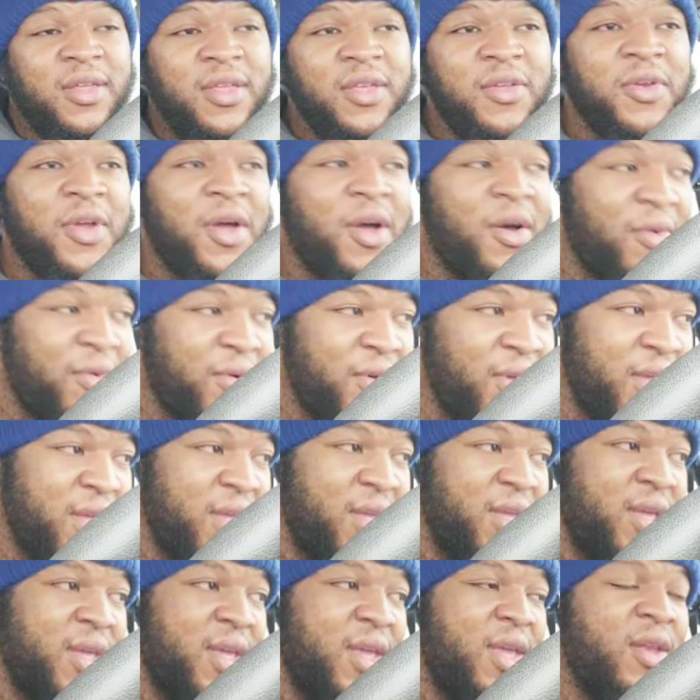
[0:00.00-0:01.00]
You know,
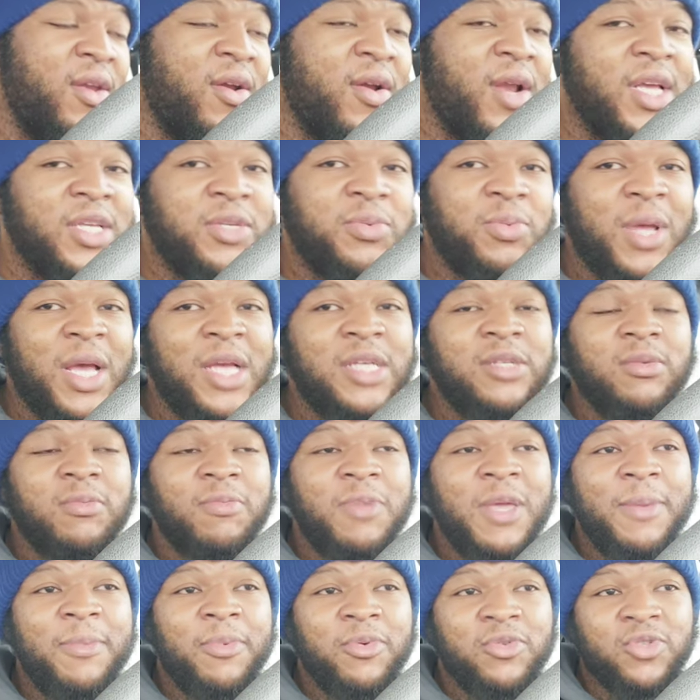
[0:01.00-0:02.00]
you know that's what that's
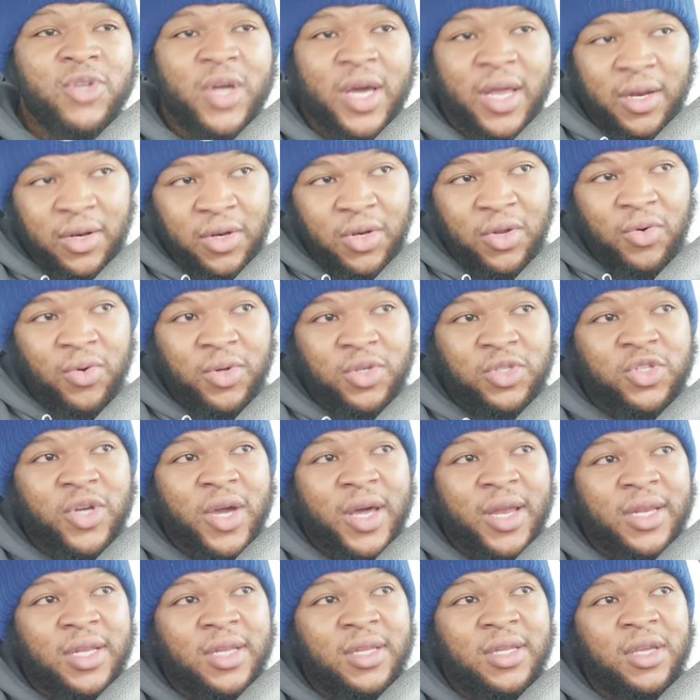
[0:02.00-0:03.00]
what people try to do is
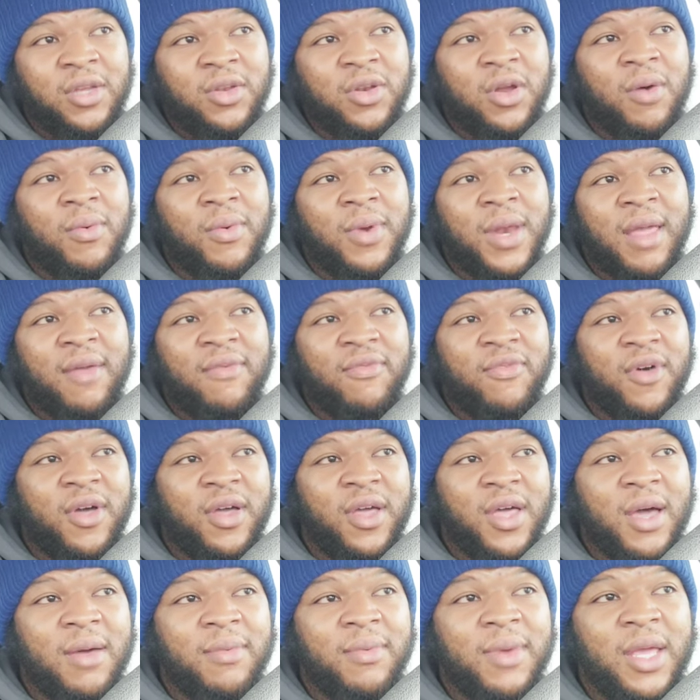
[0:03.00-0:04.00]
try to you know when they
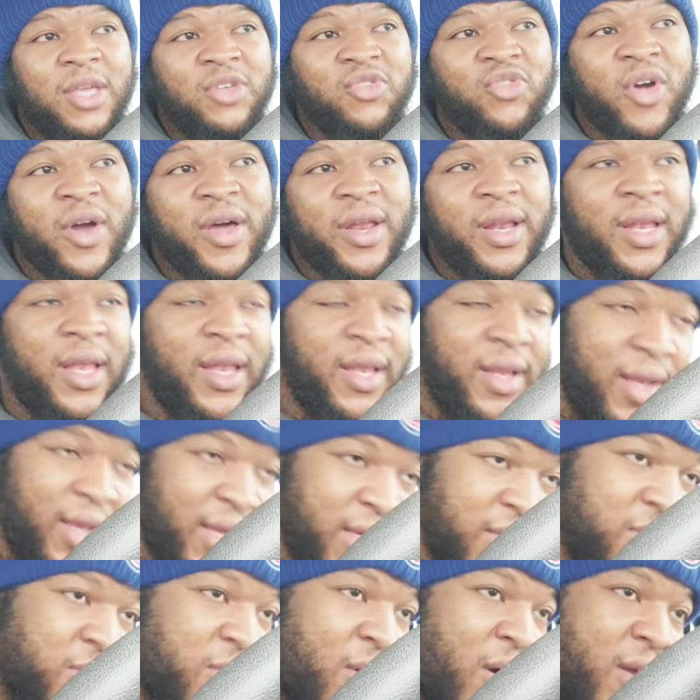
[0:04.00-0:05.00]
fuck up, they try to
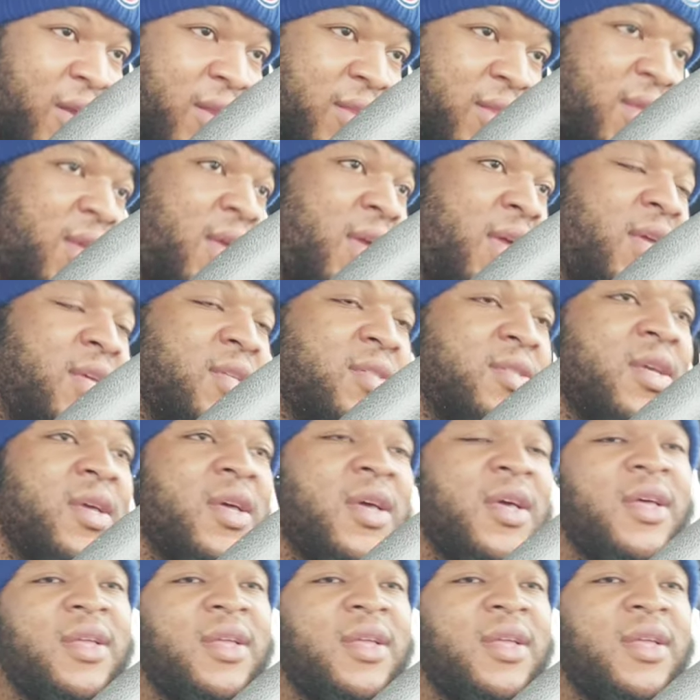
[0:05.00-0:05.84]
list all the things